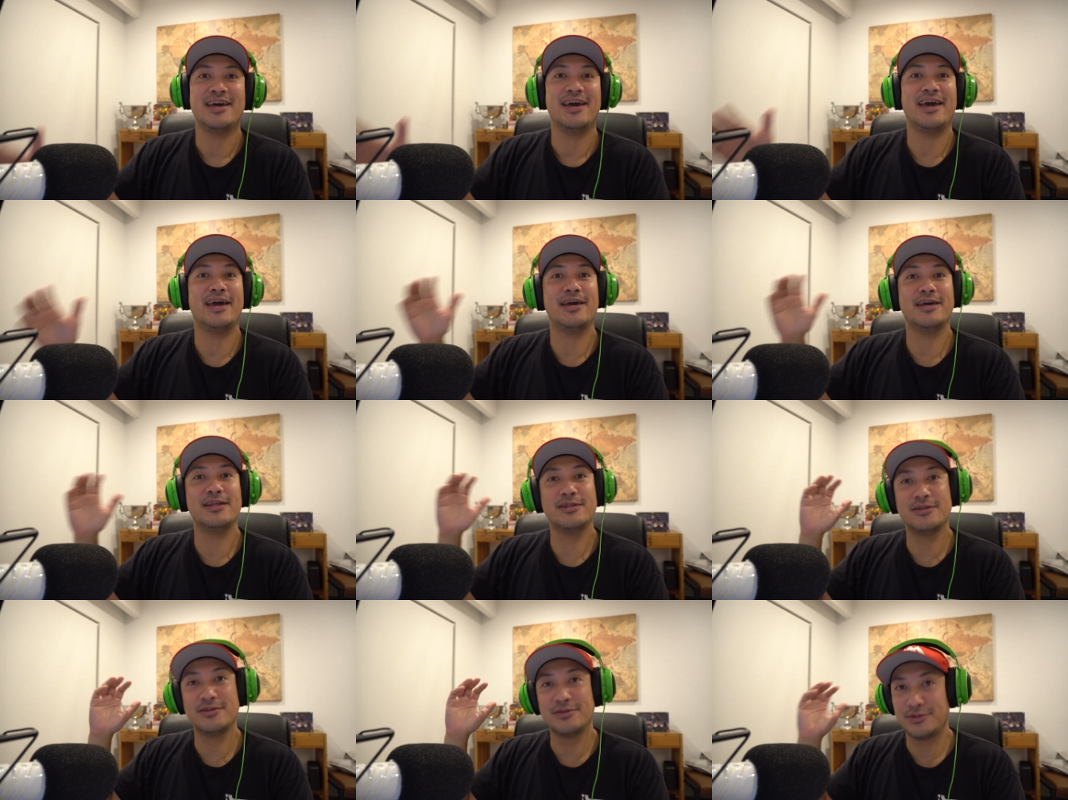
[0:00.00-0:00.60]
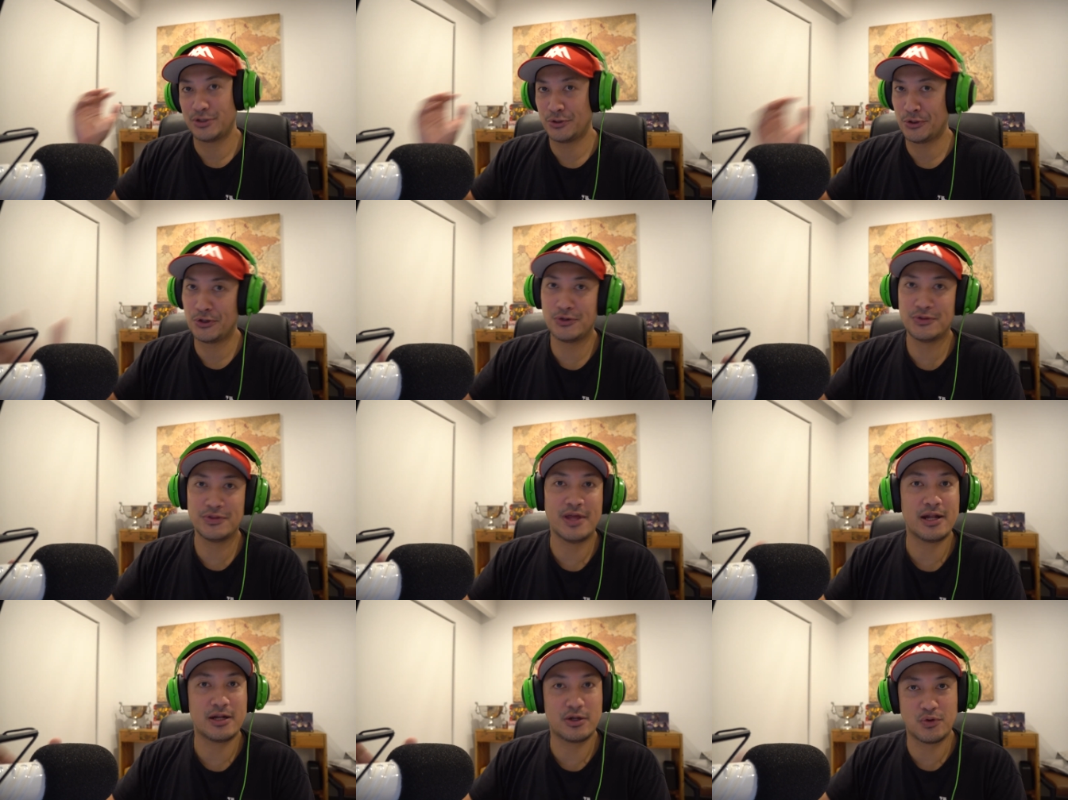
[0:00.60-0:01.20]
and
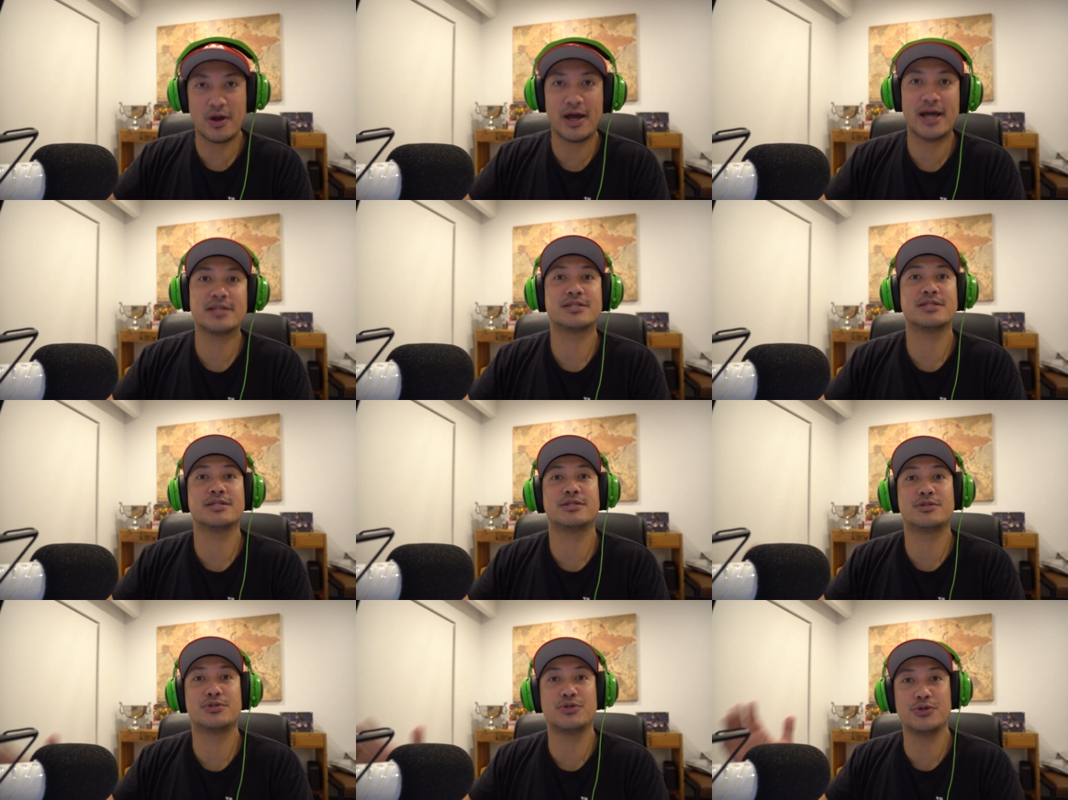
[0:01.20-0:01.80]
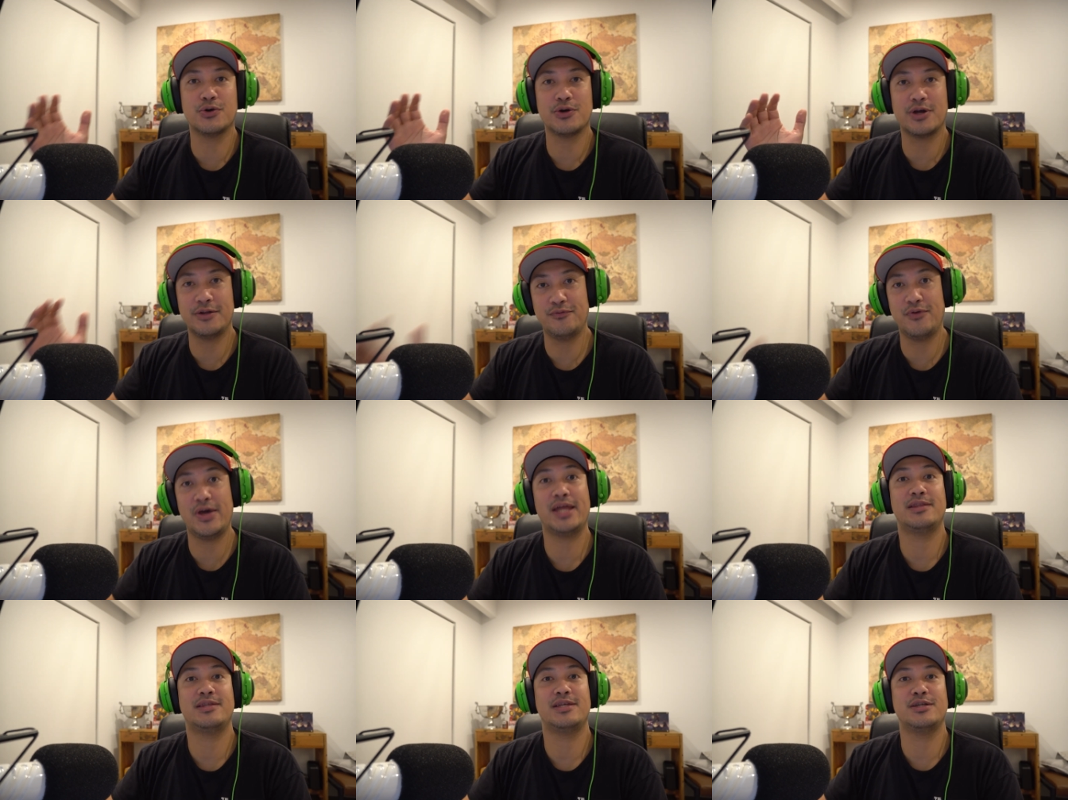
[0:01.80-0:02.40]
turned that crisis to your
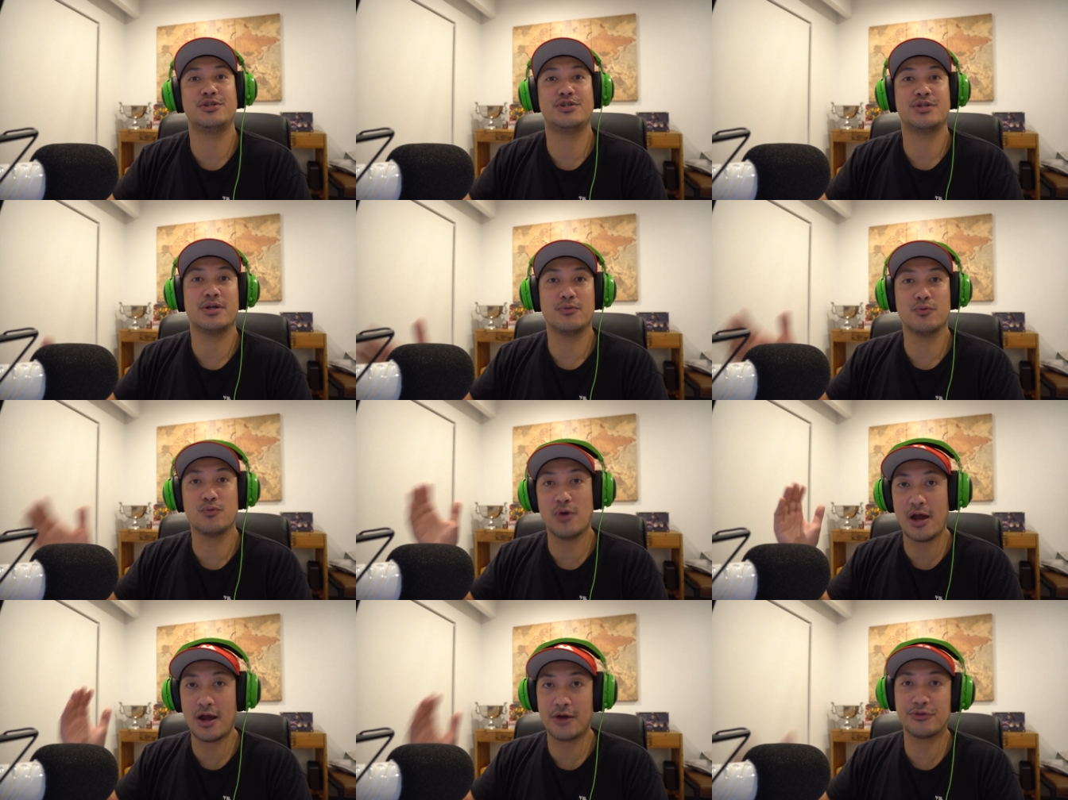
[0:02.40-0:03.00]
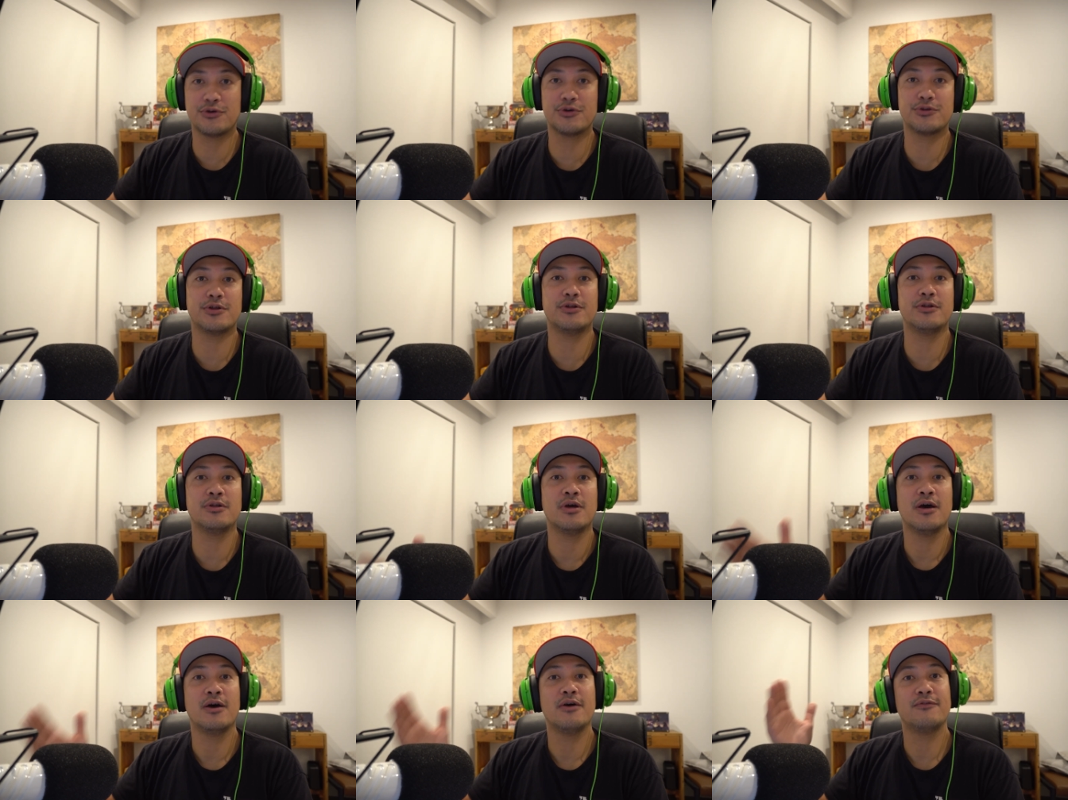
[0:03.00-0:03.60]
advantage rather
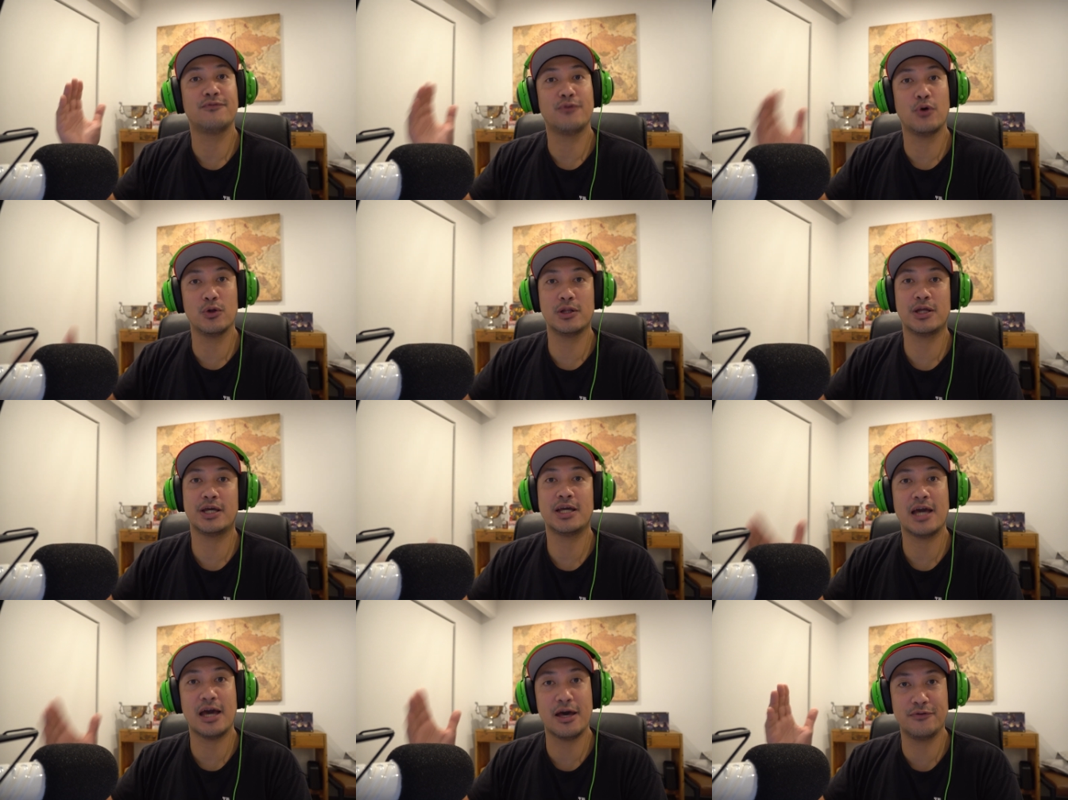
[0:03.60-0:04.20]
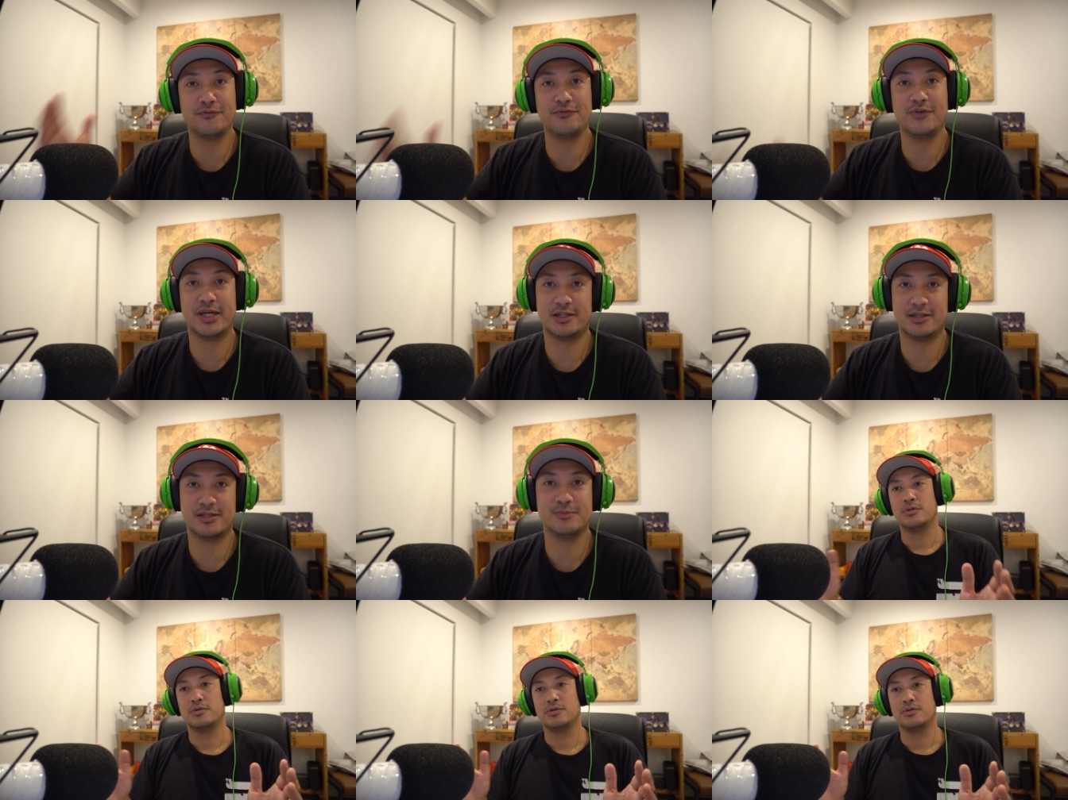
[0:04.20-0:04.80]
than falling a
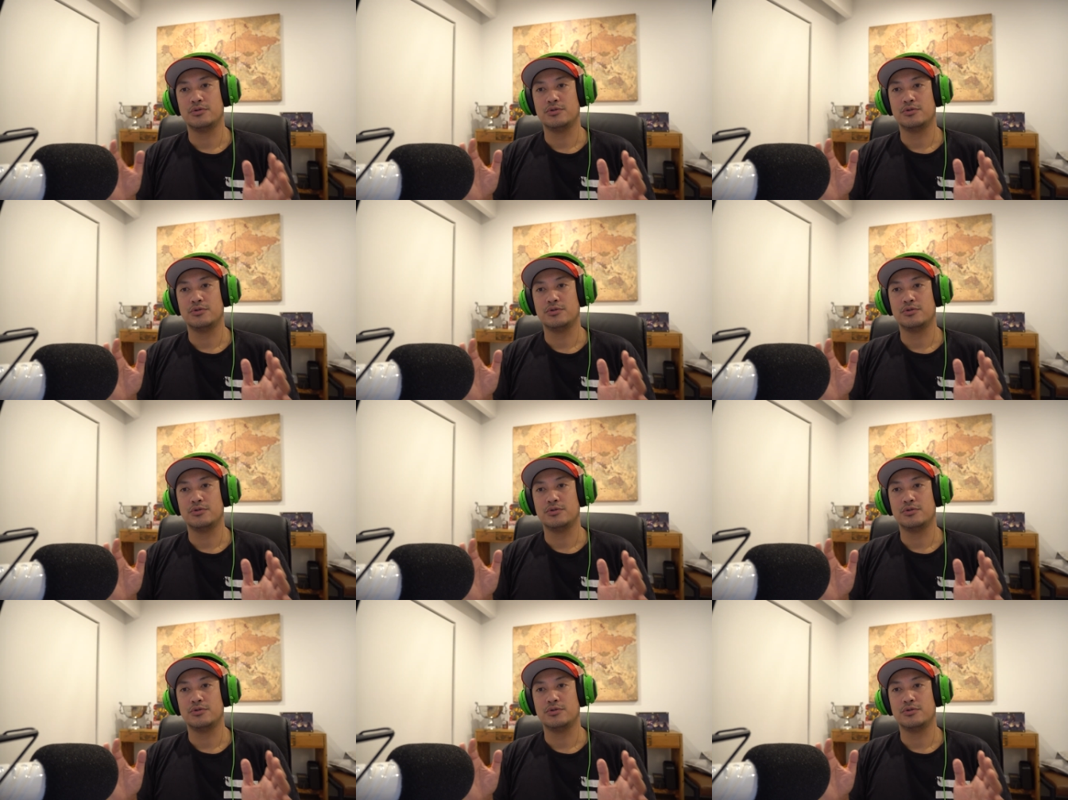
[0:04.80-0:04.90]
victim.